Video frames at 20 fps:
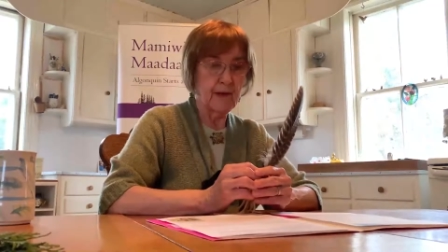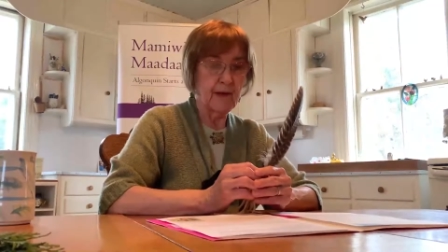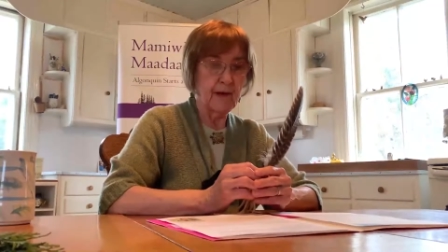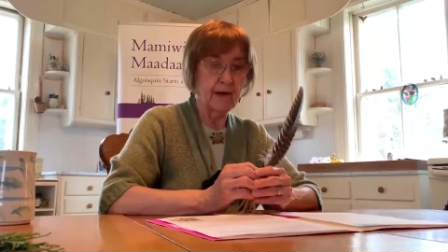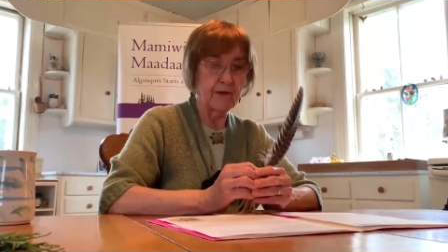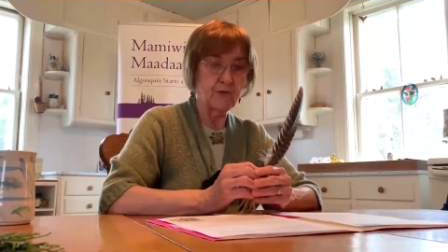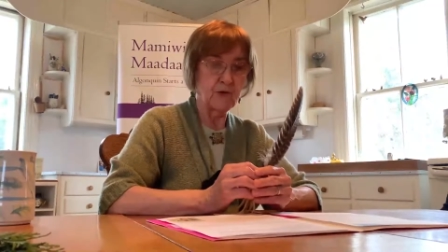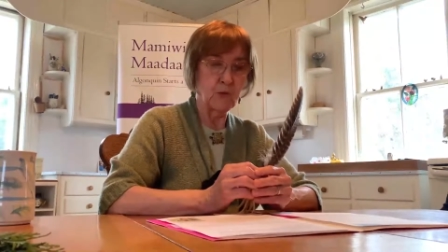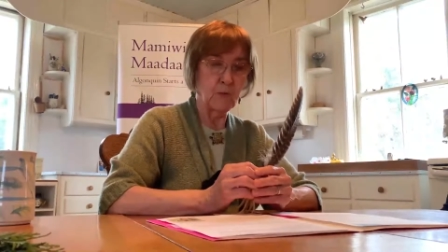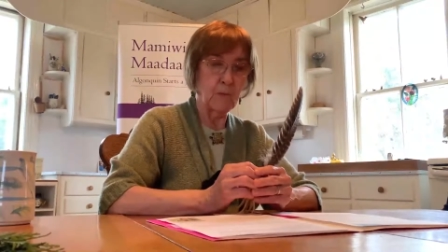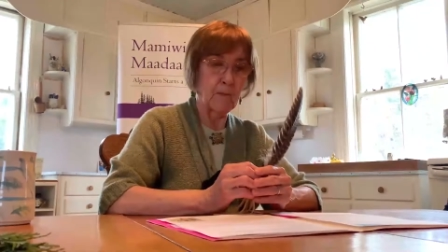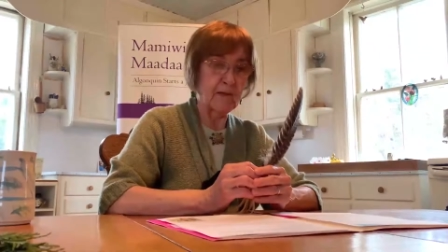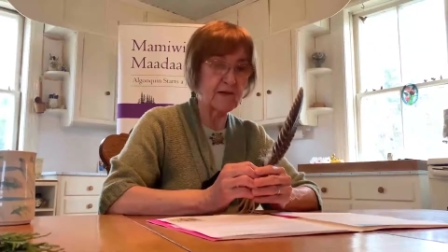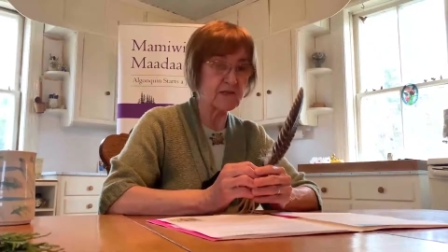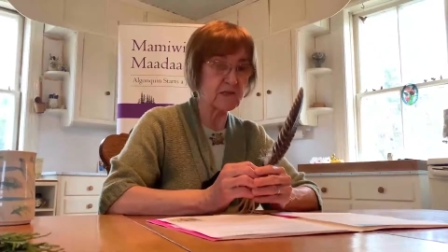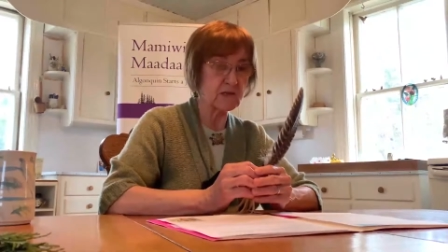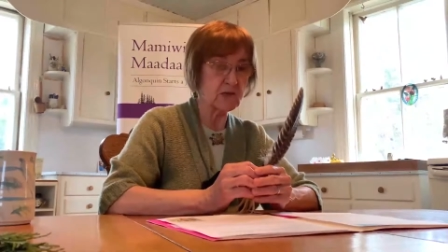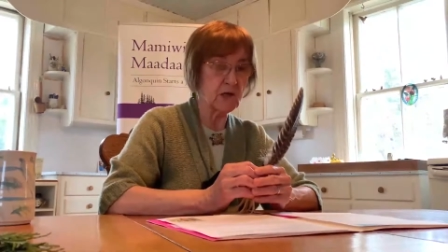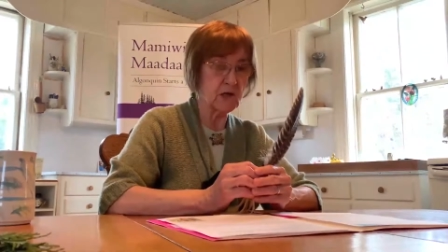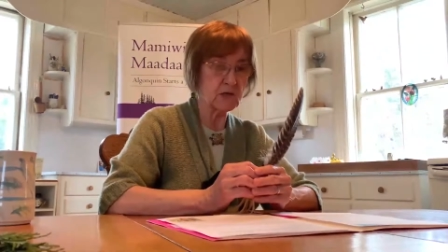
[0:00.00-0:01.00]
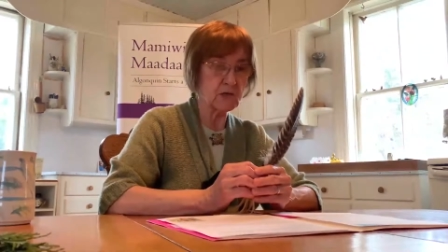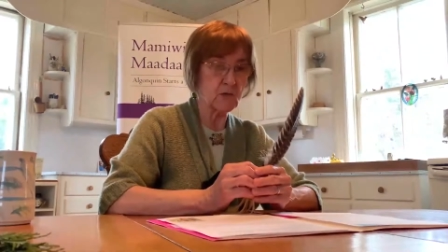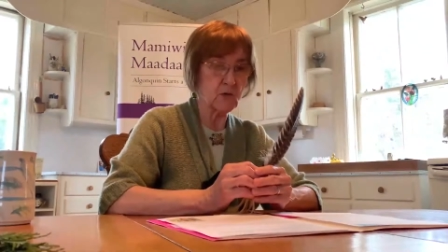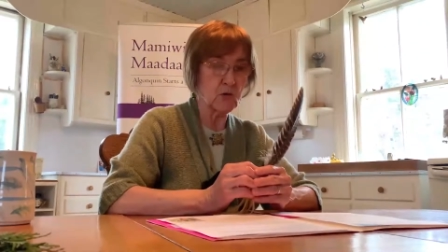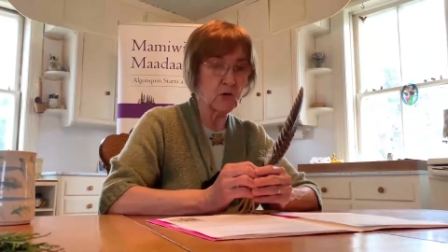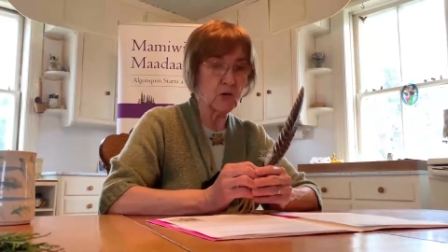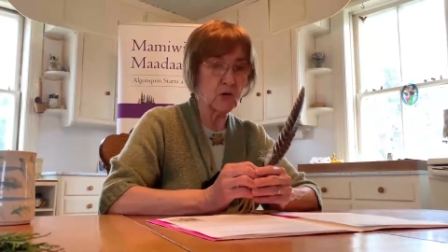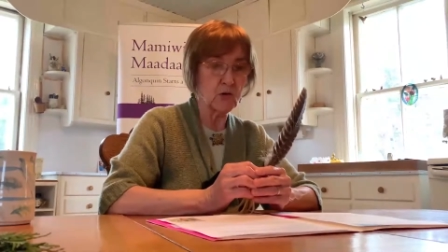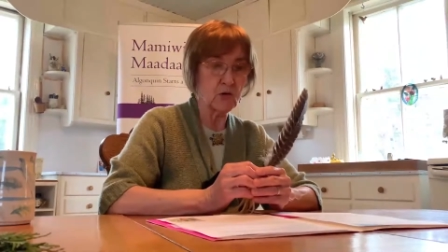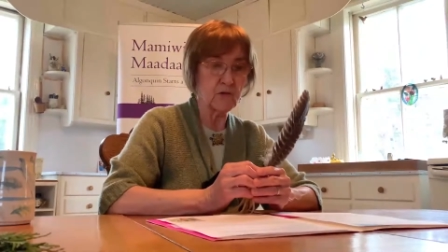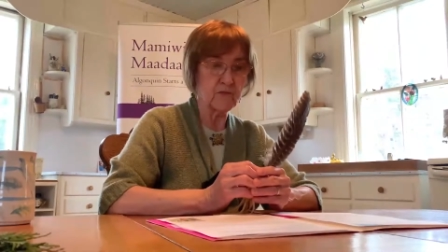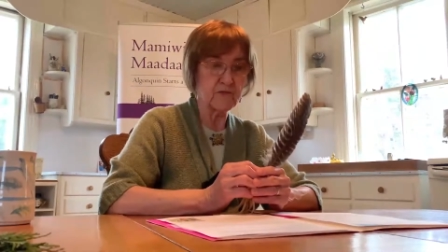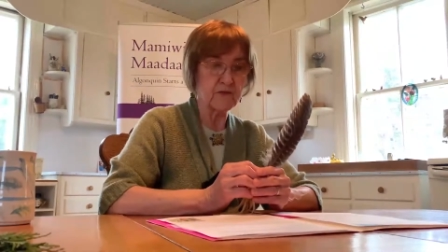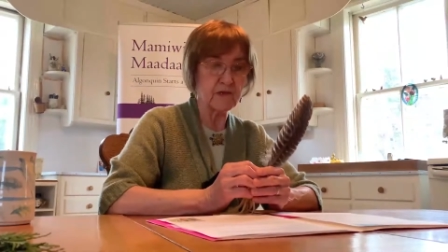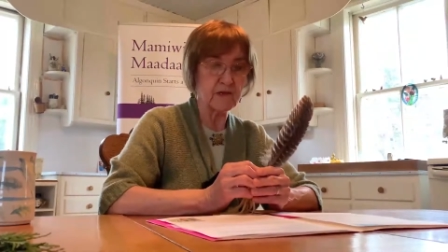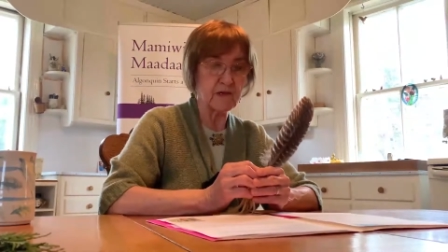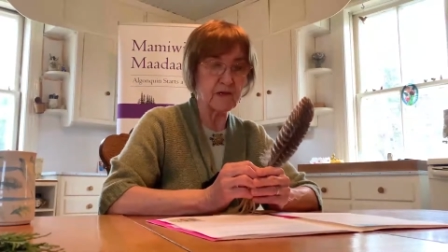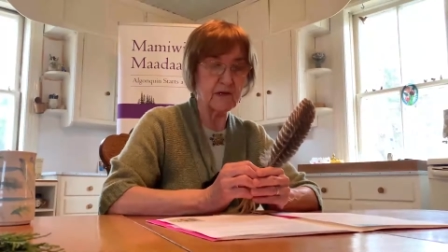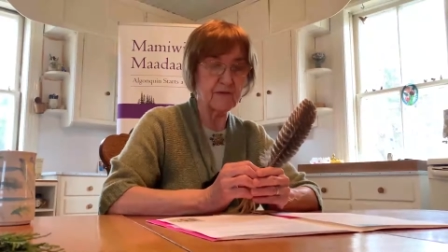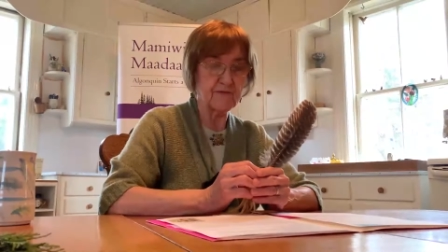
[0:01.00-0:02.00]
And you must not quarrel over
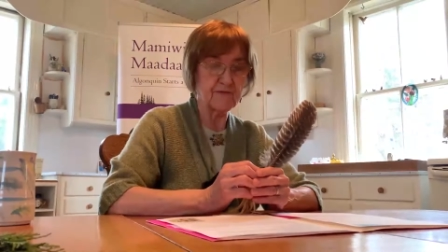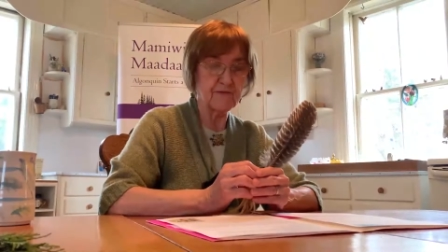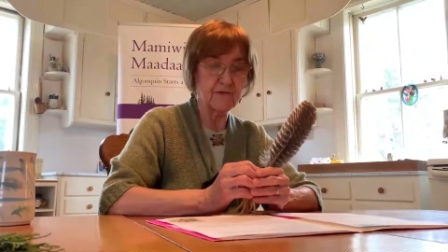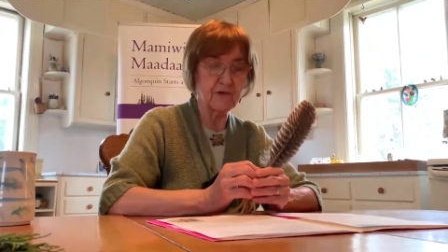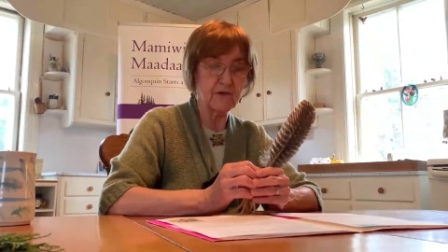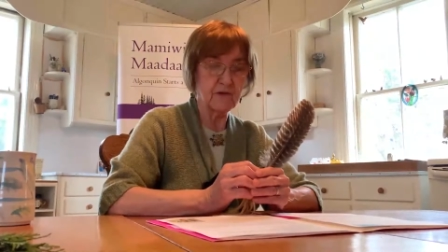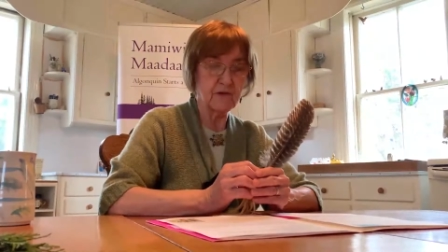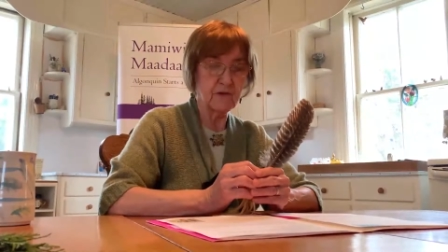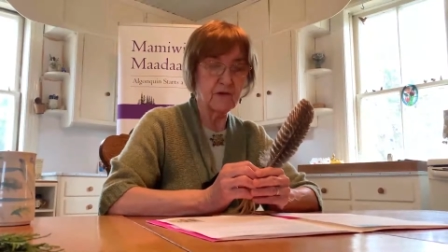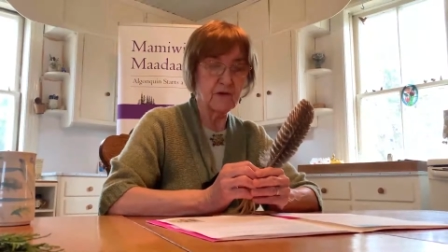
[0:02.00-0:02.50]
the gift